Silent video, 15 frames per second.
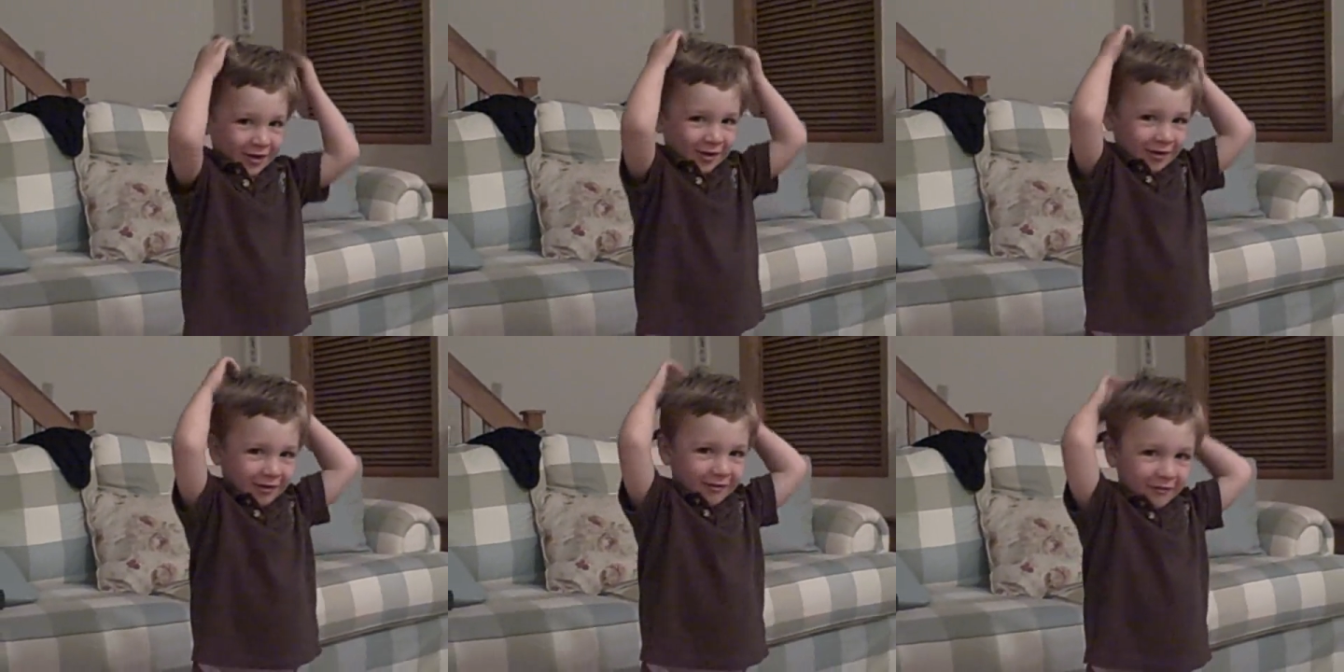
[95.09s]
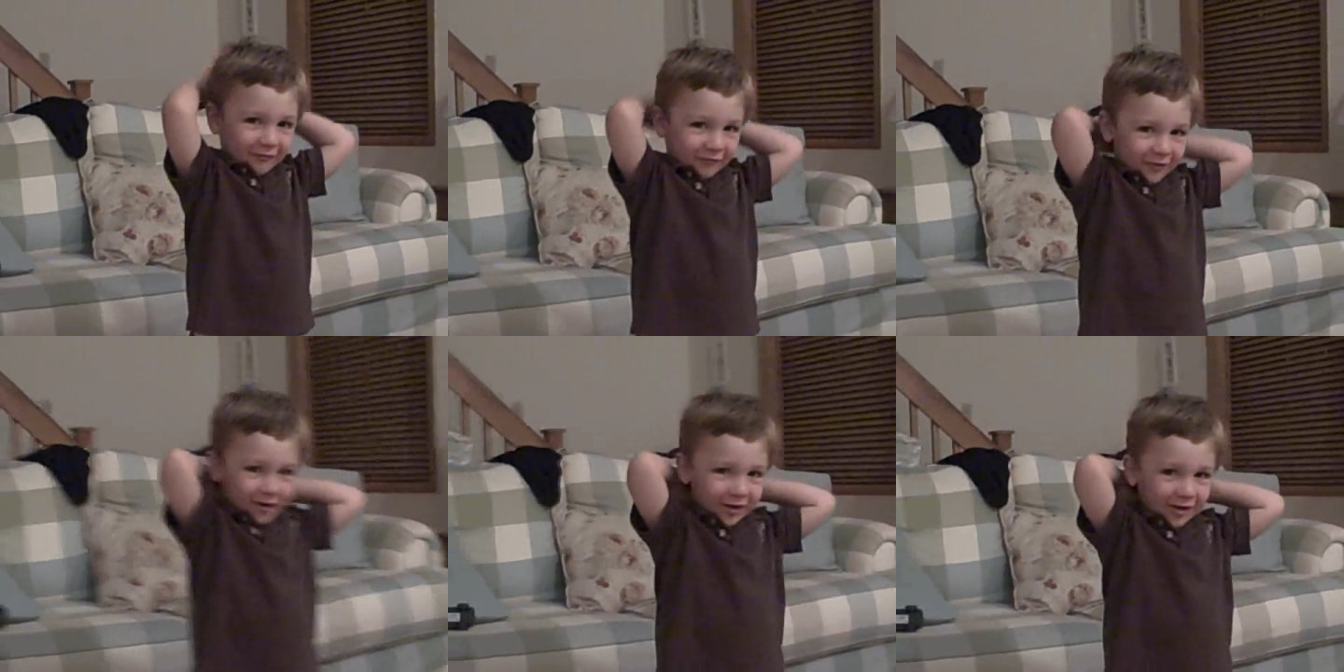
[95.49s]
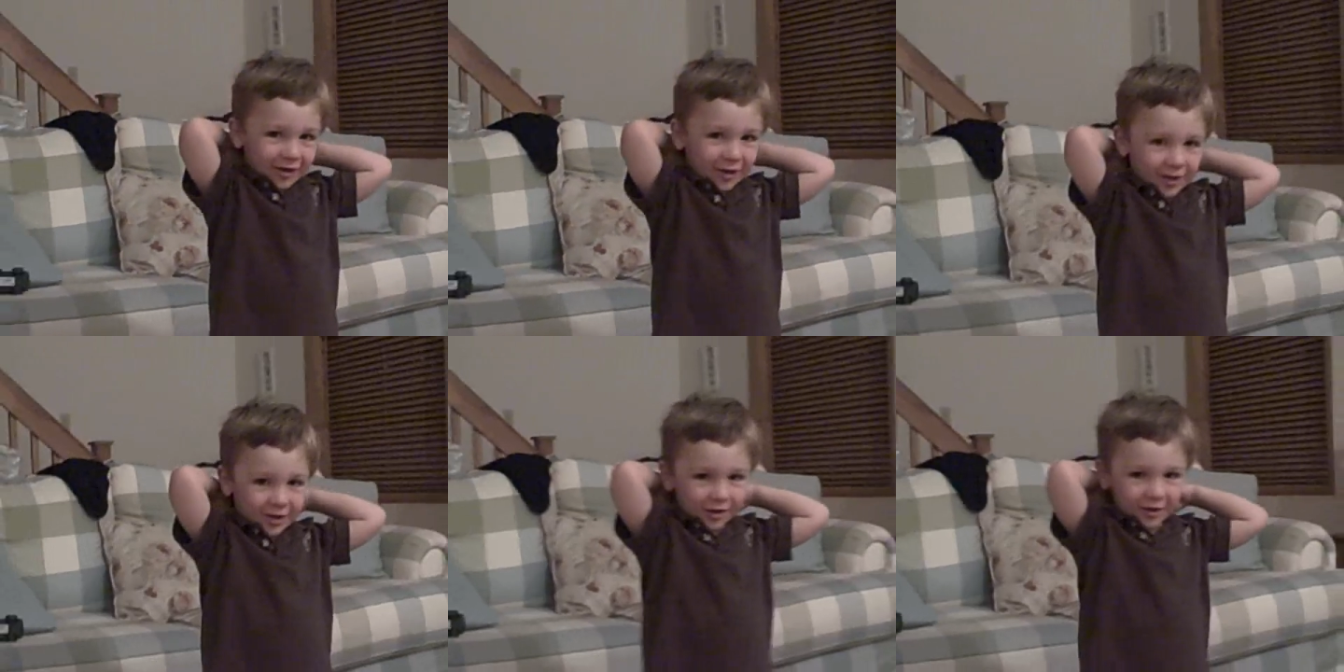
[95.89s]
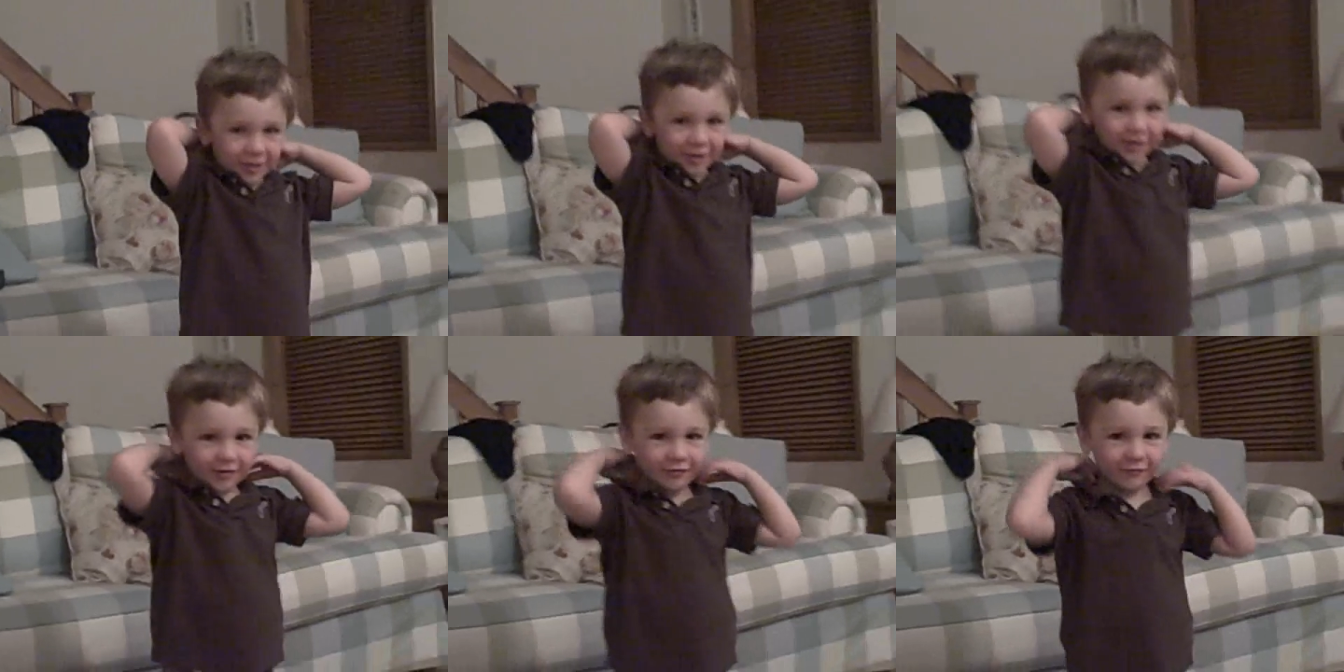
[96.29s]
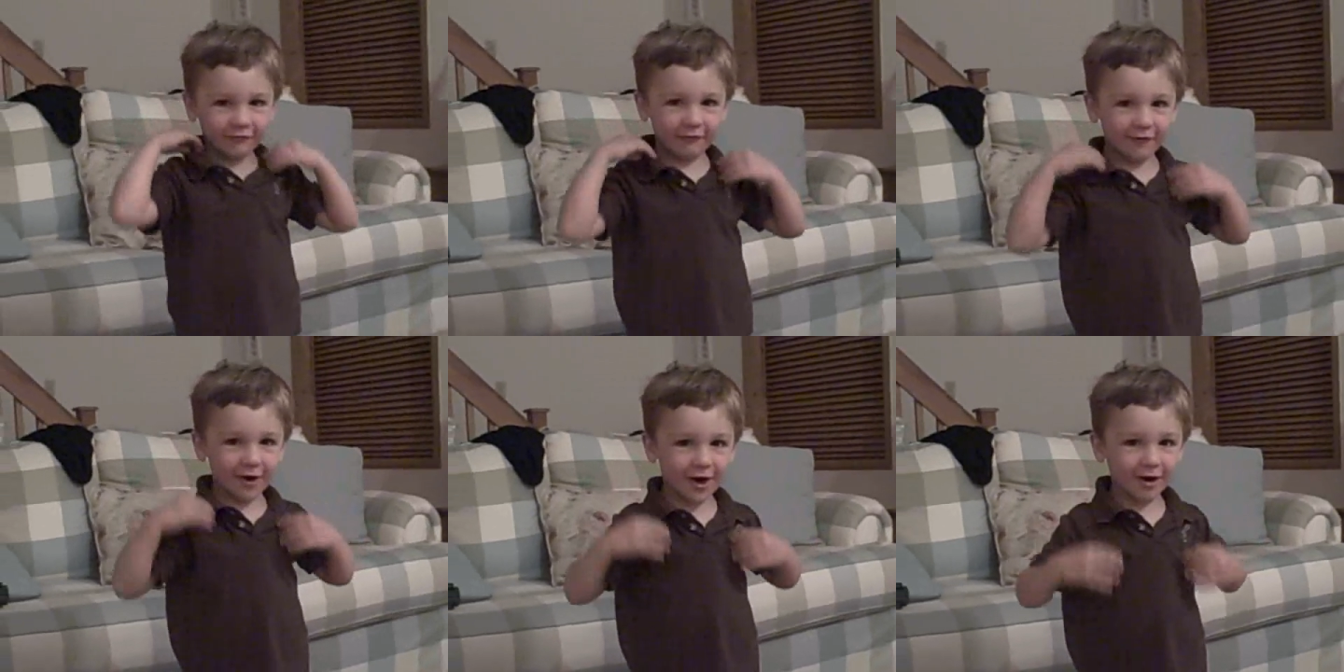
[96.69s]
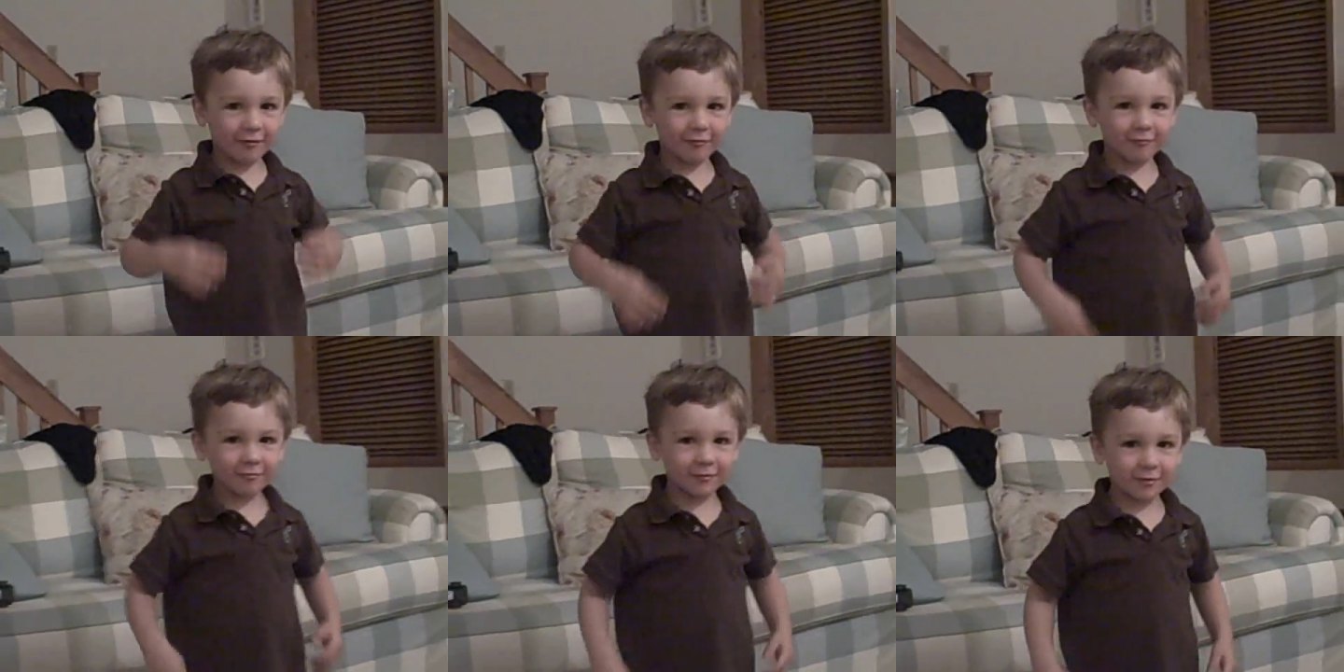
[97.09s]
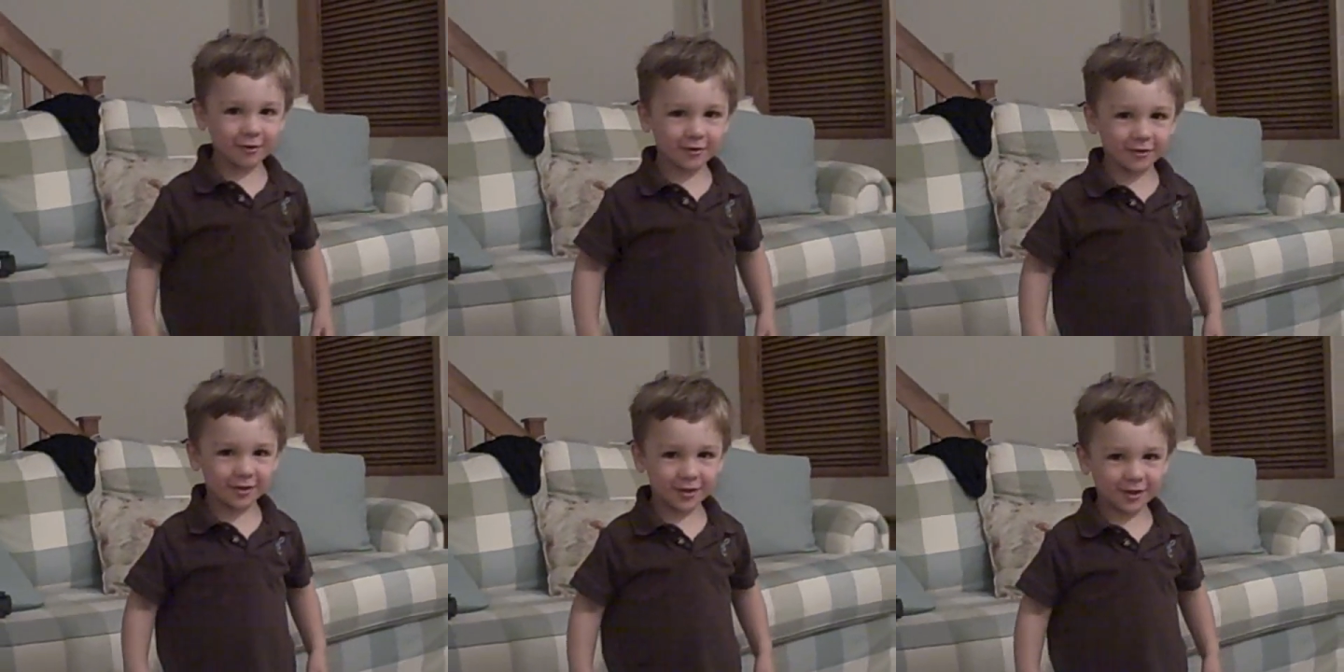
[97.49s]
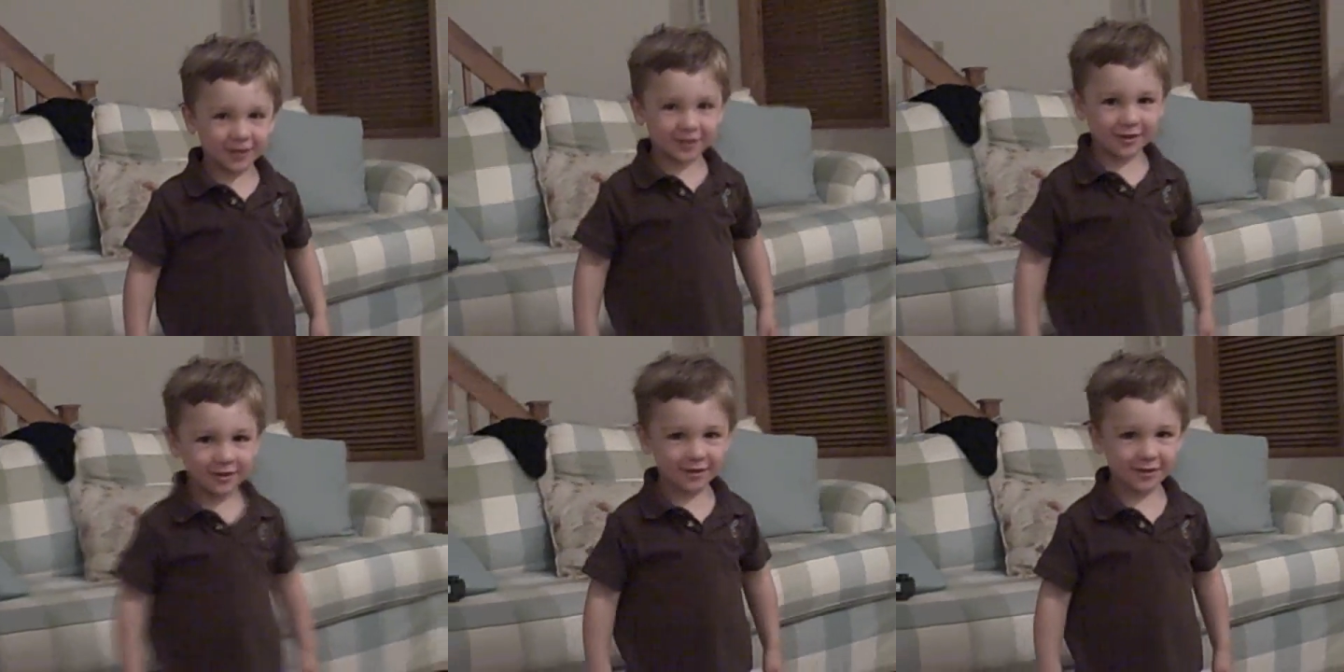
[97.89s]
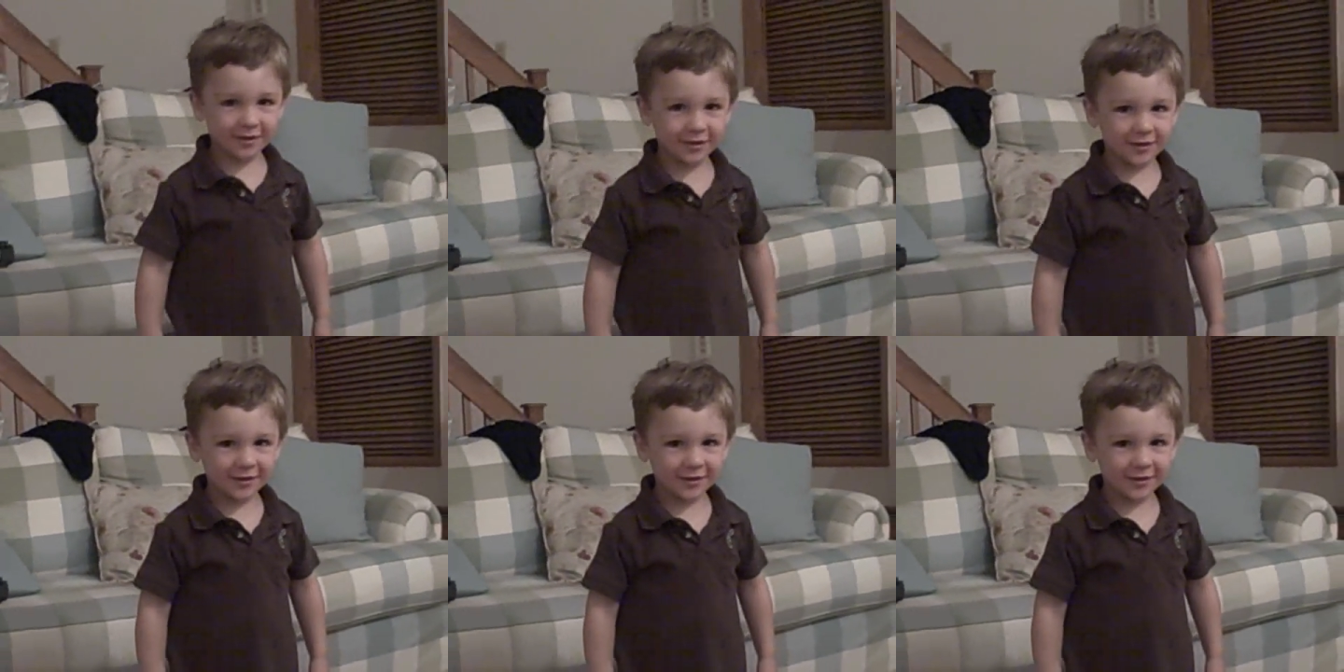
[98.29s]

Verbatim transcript: and fun and fire it in.